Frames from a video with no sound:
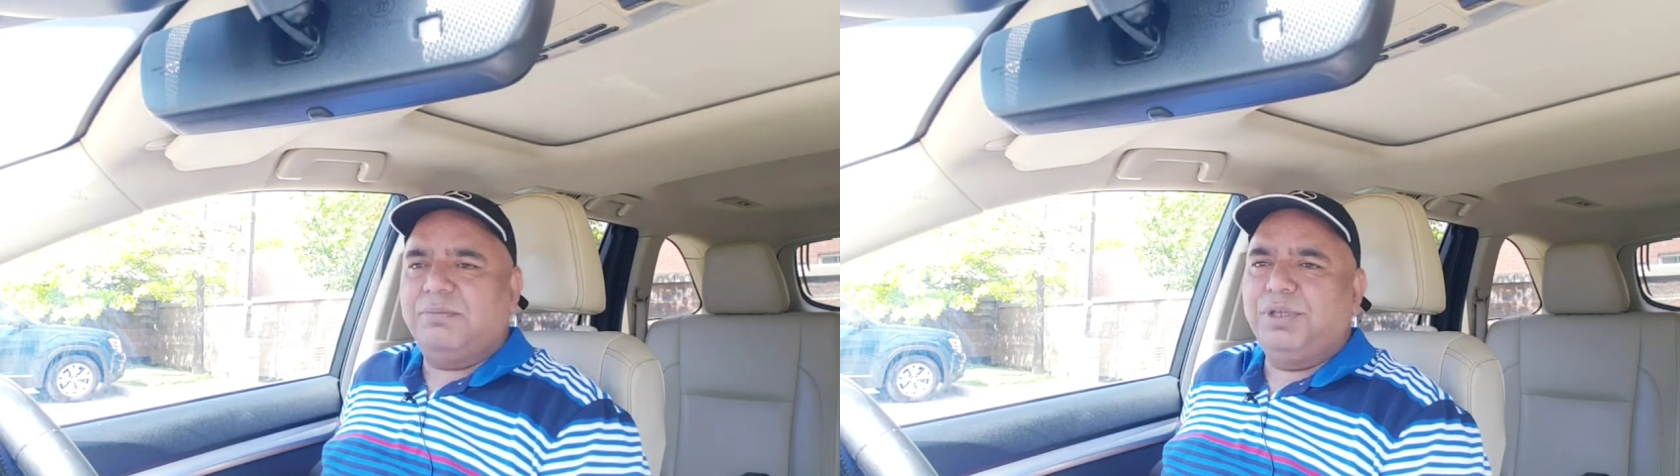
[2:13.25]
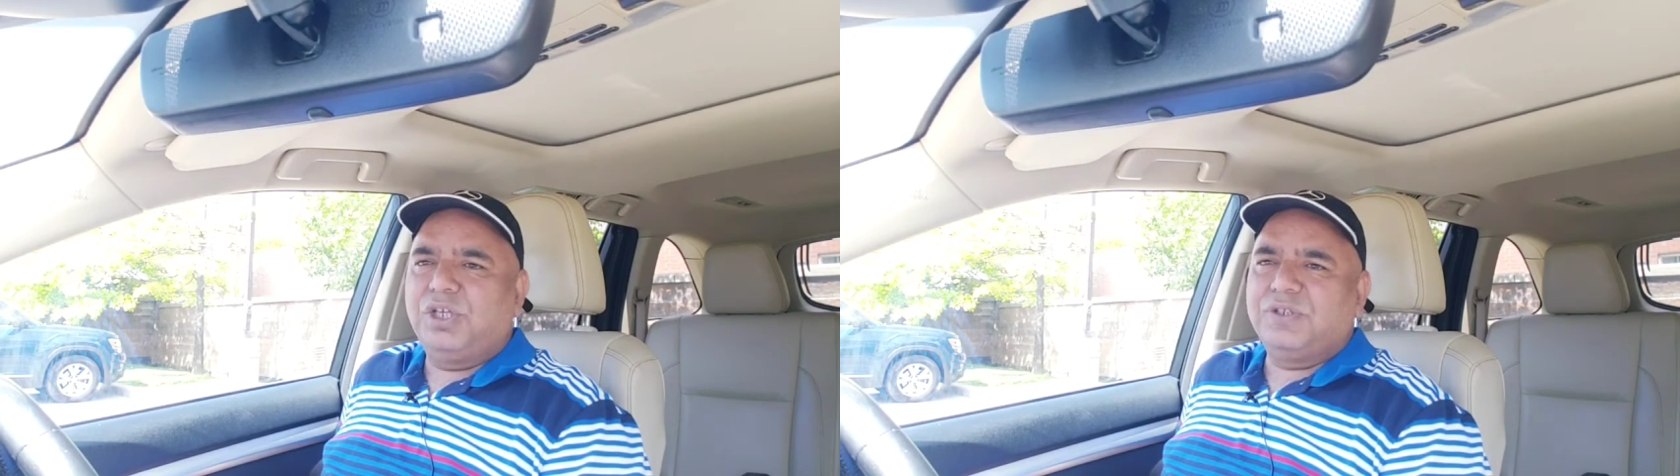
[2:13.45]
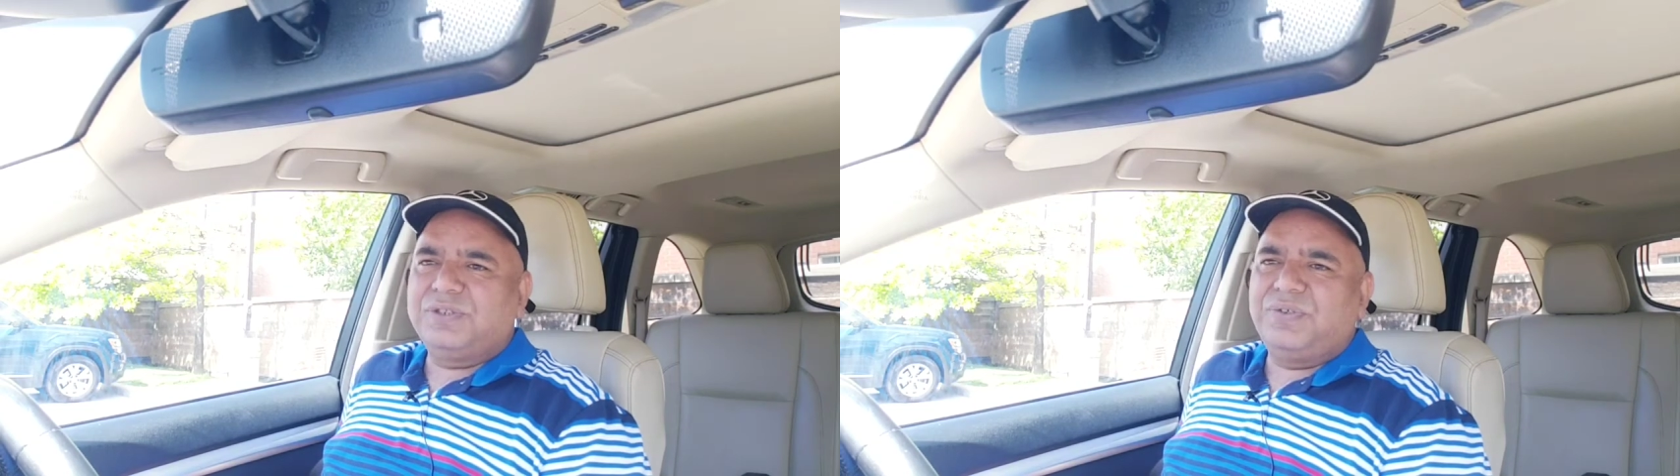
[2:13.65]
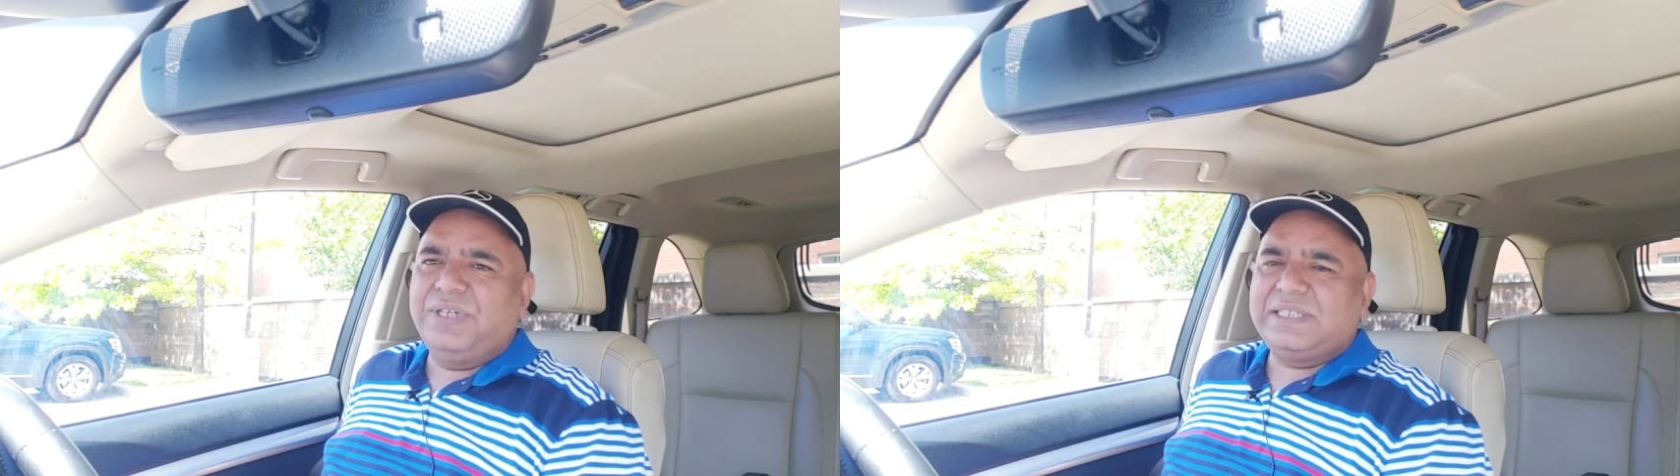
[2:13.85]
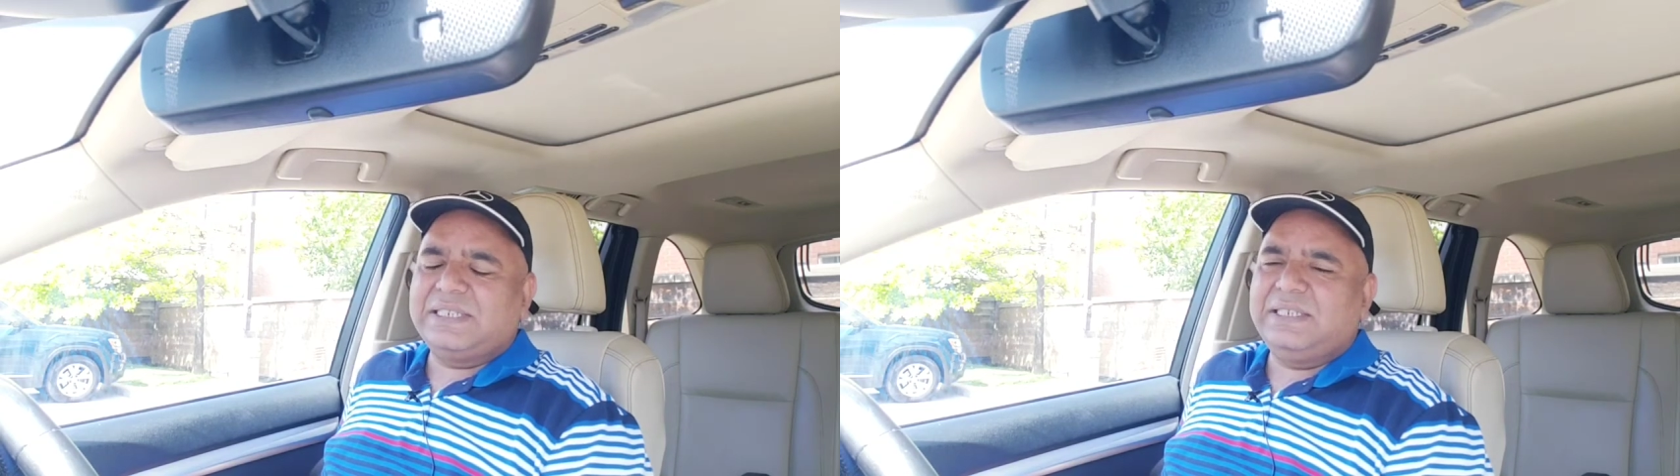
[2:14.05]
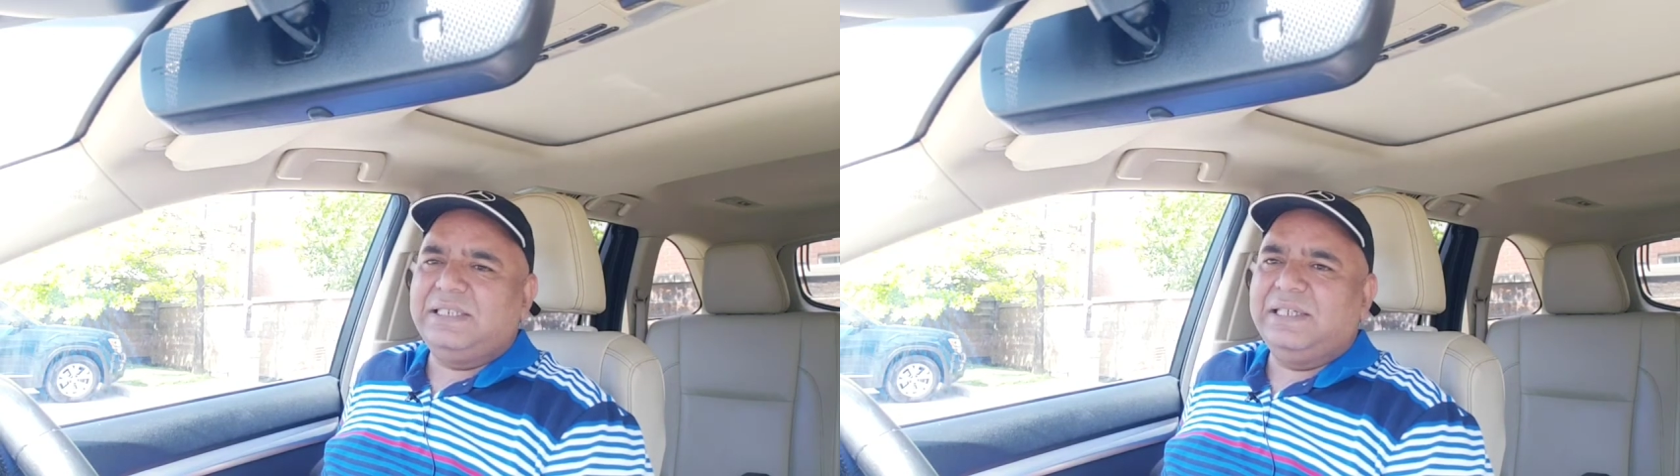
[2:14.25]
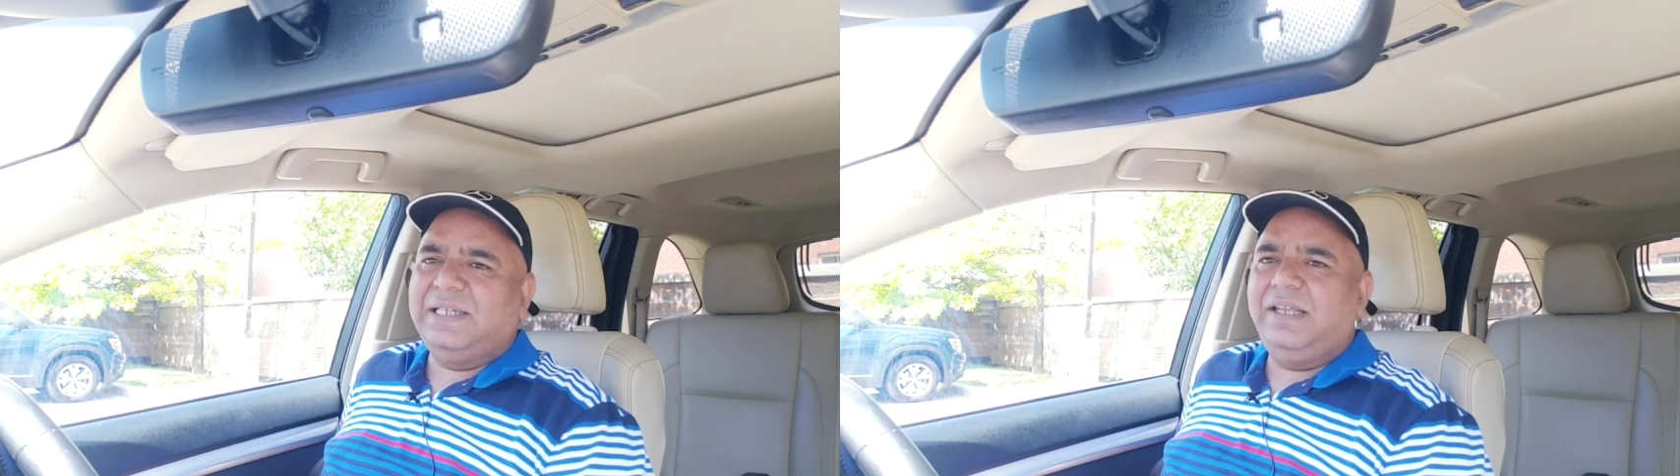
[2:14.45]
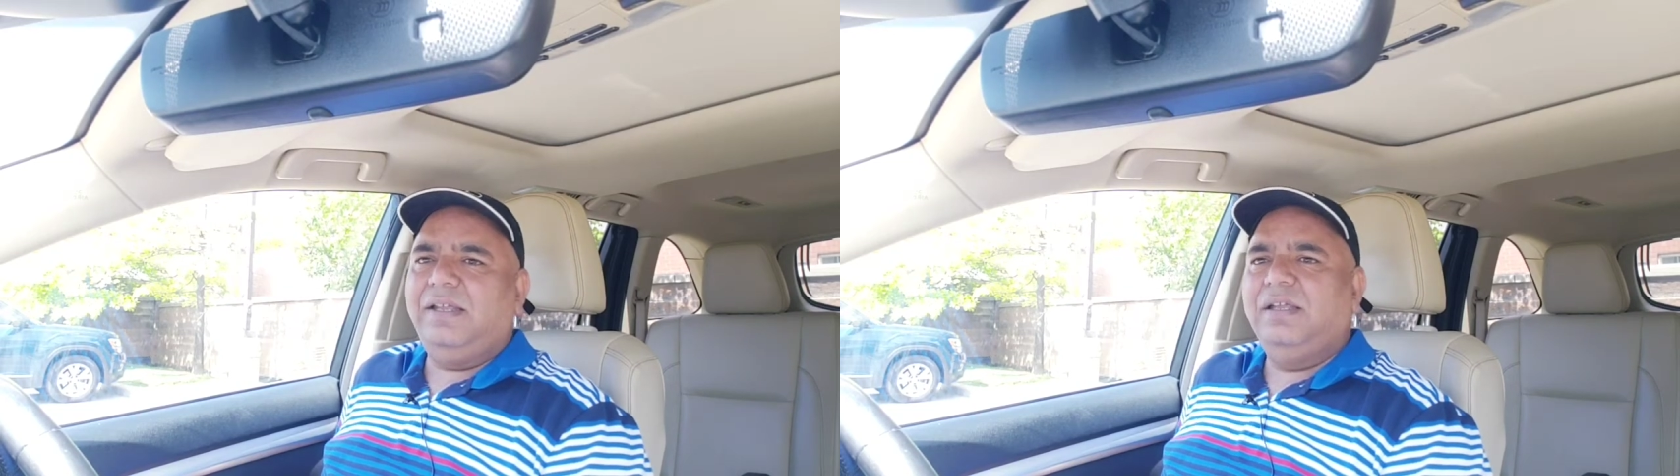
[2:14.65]
because
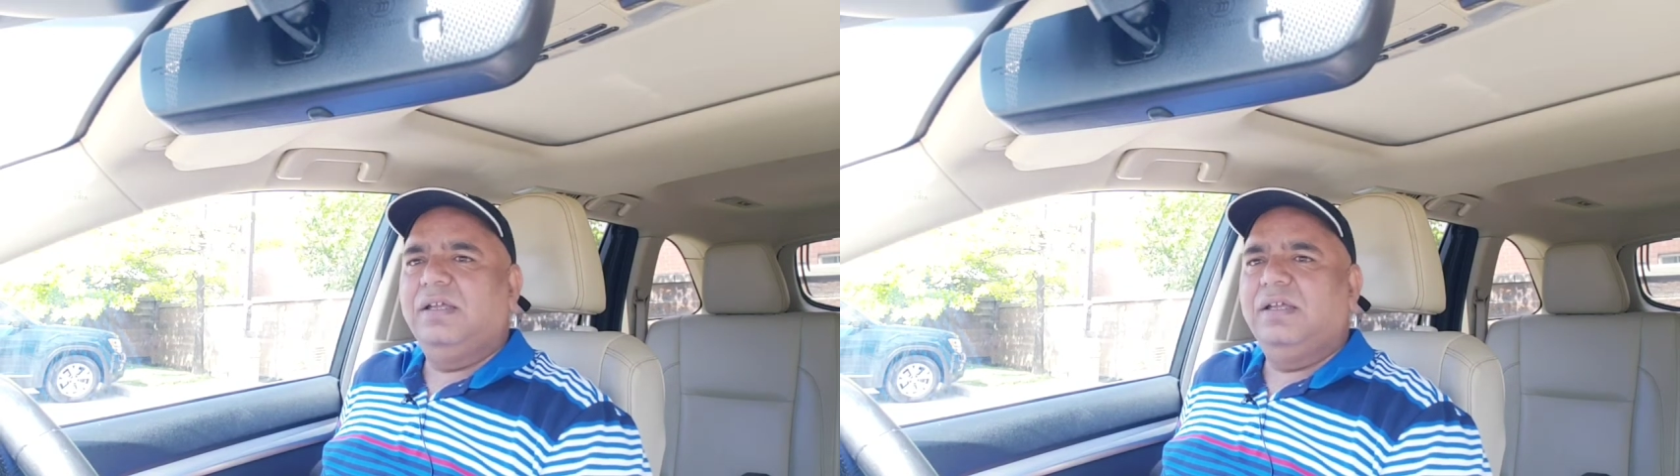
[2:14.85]
recently